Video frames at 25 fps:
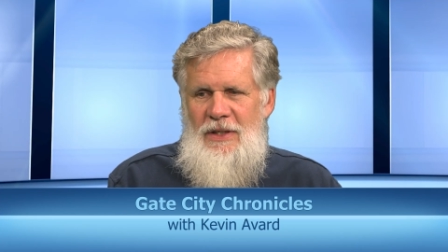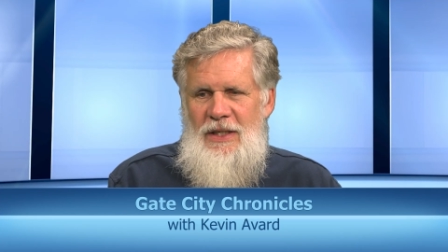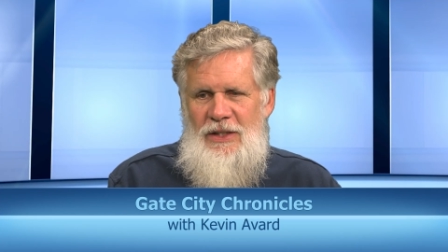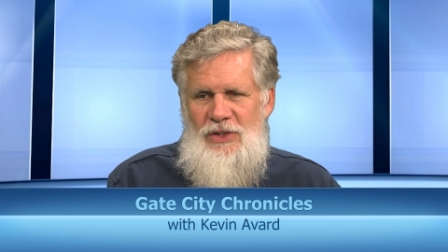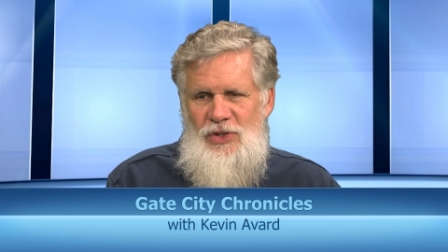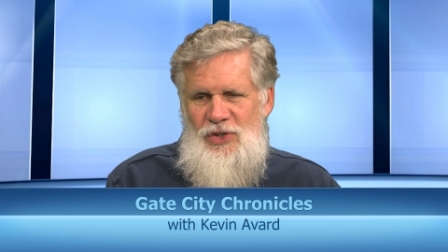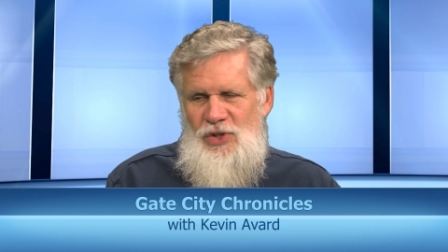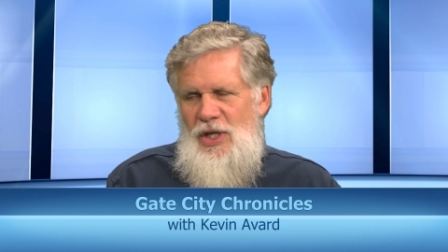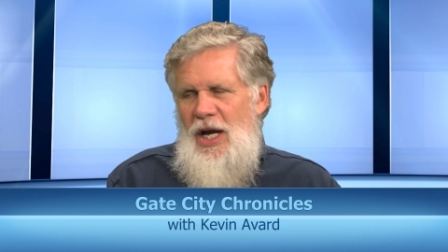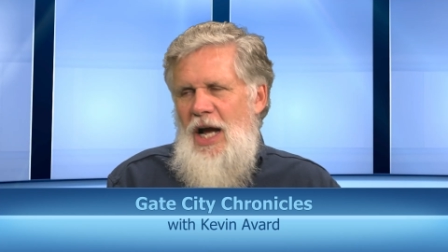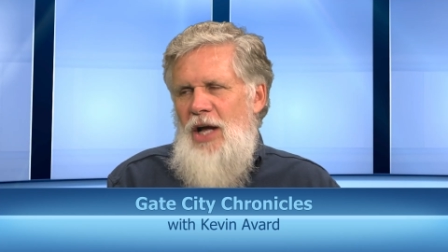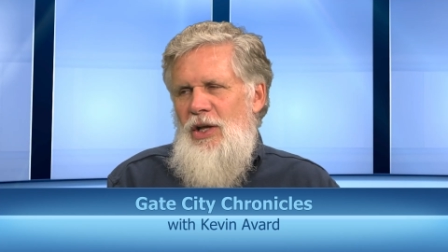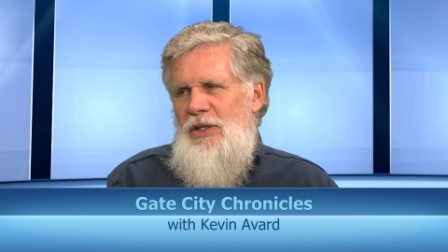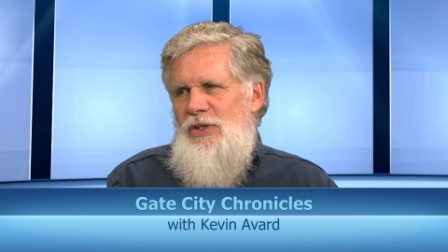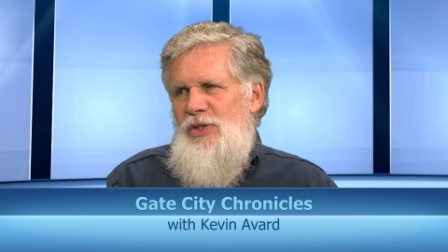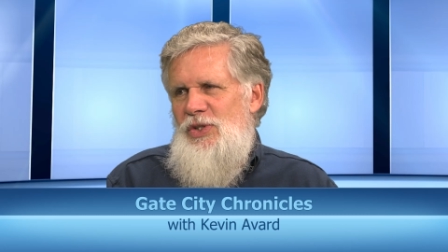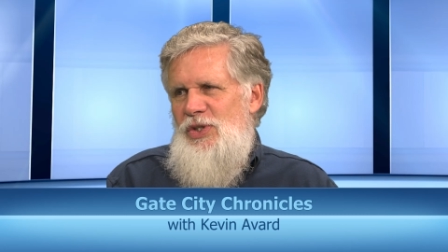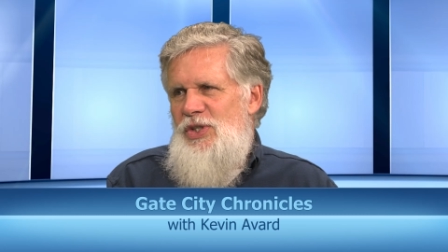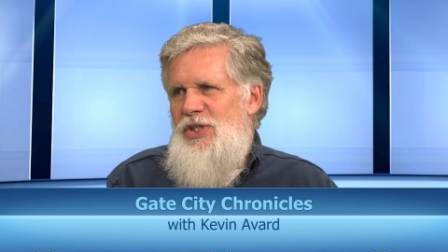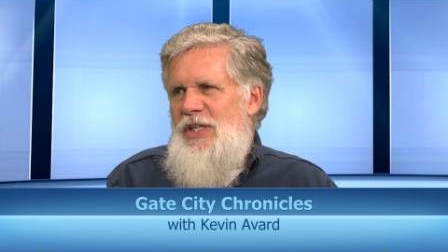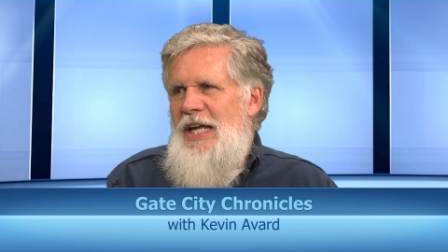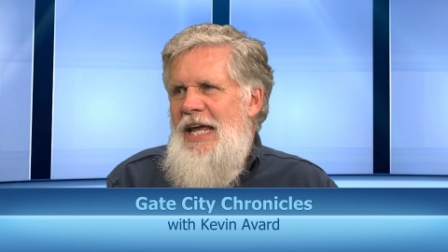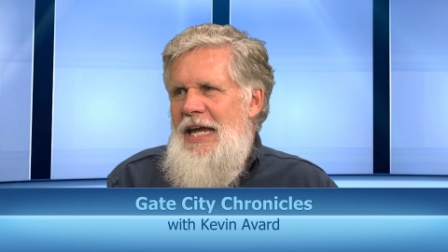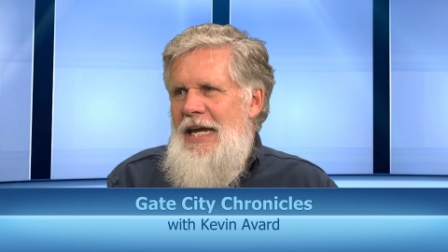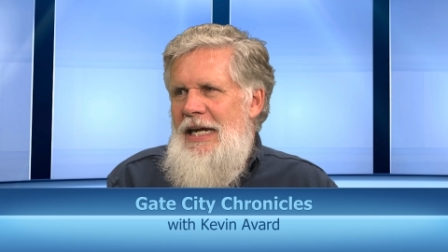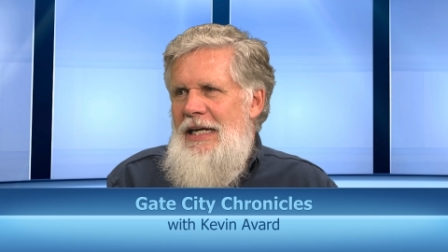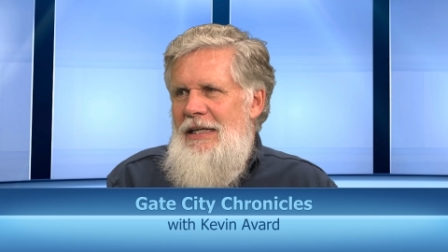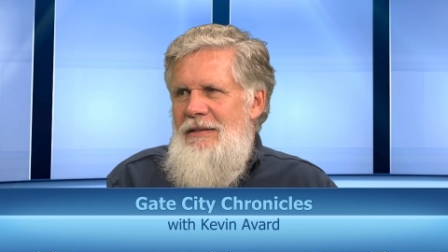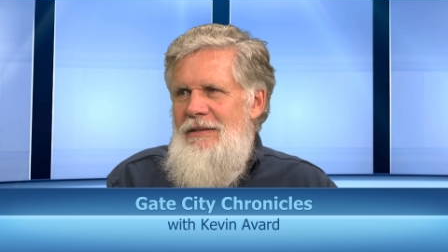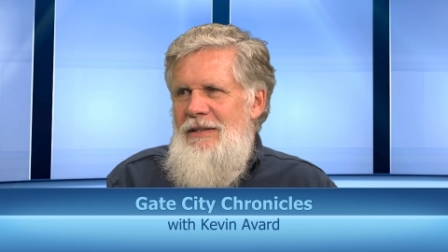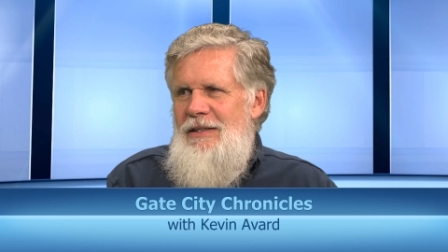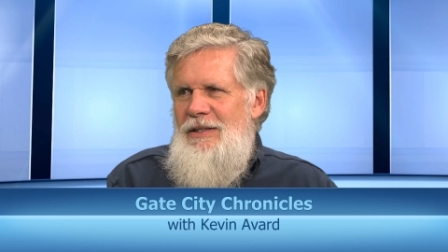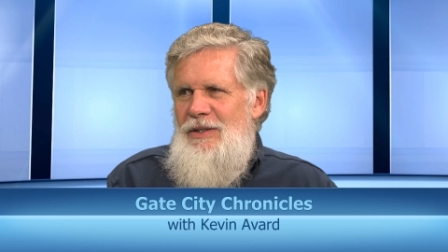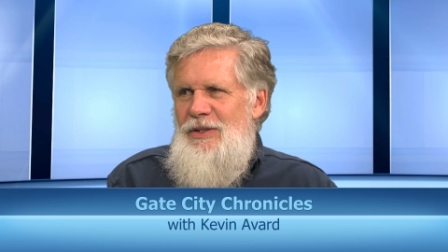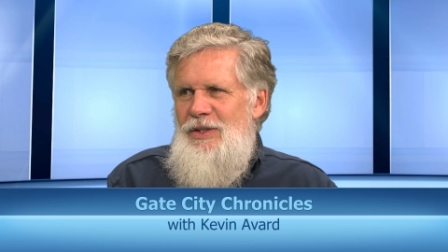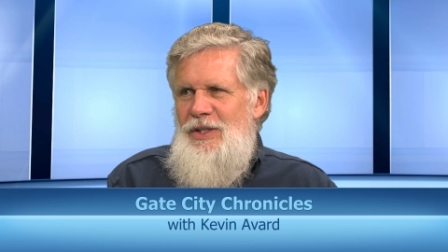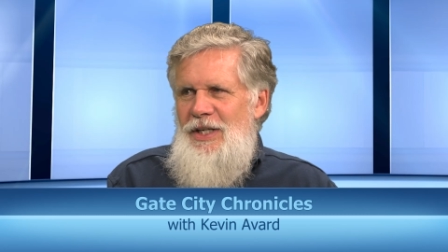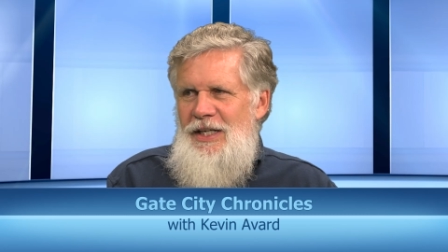It's solid
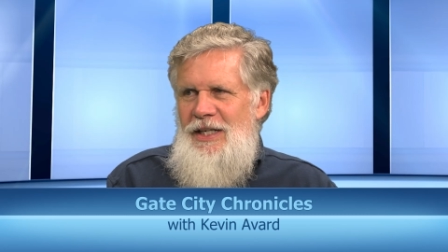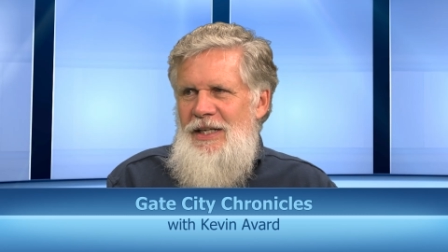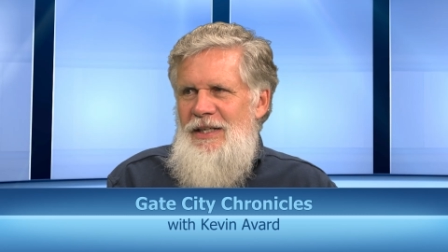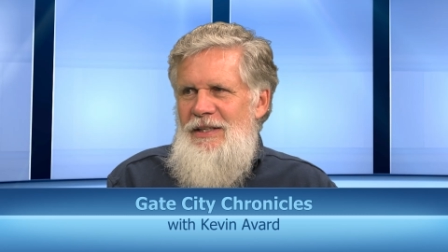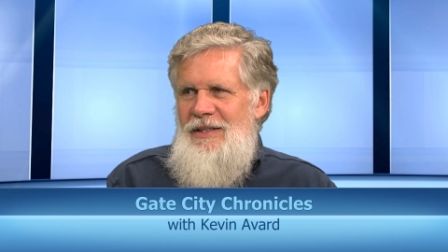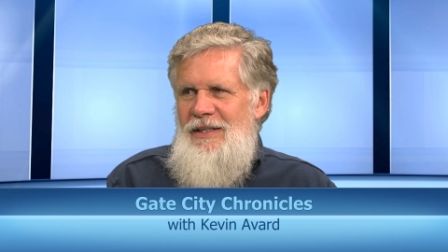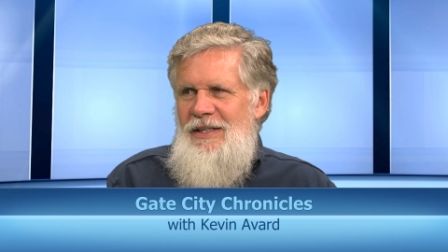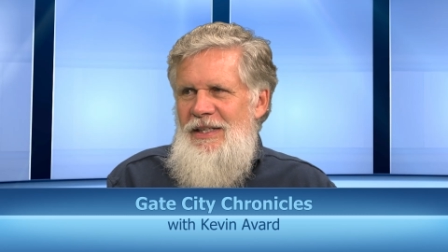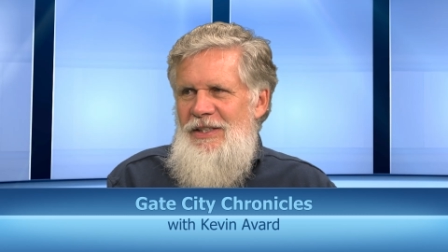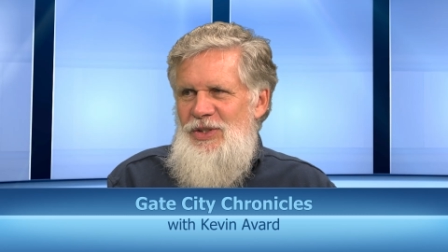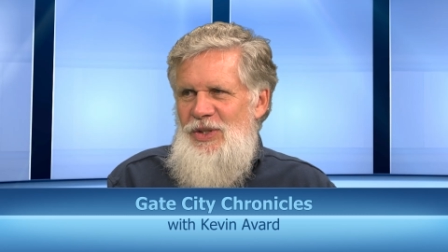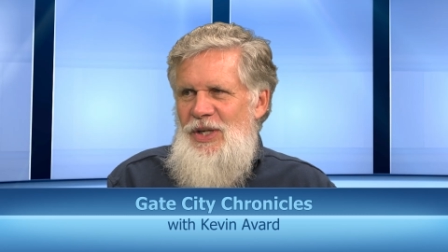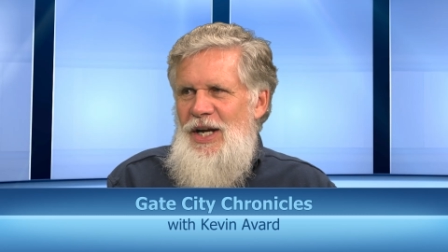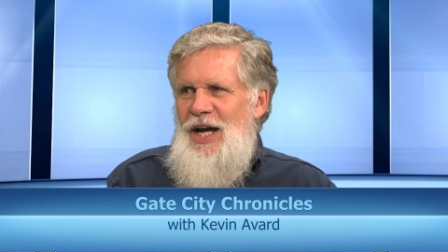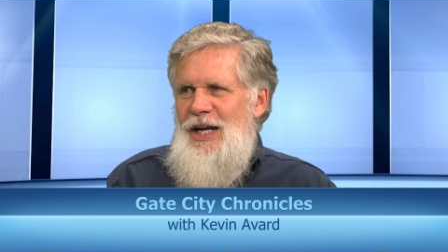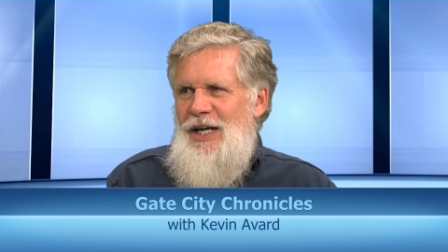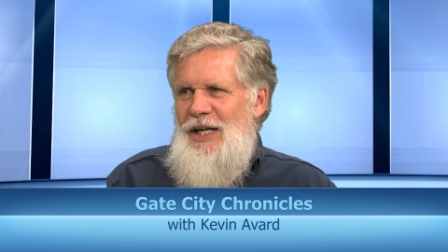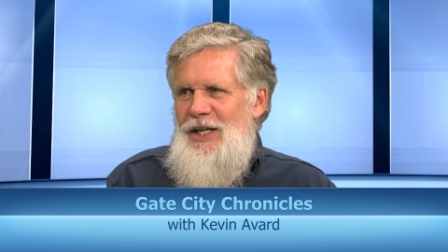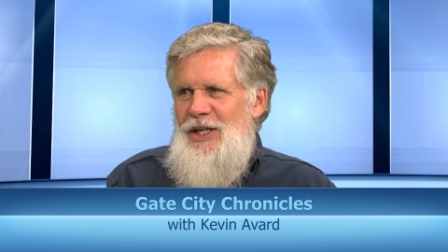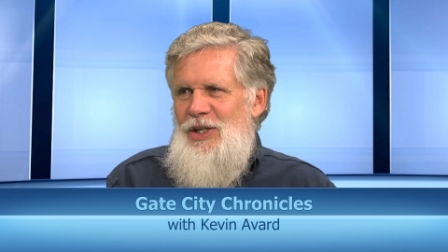state. You'd think it's not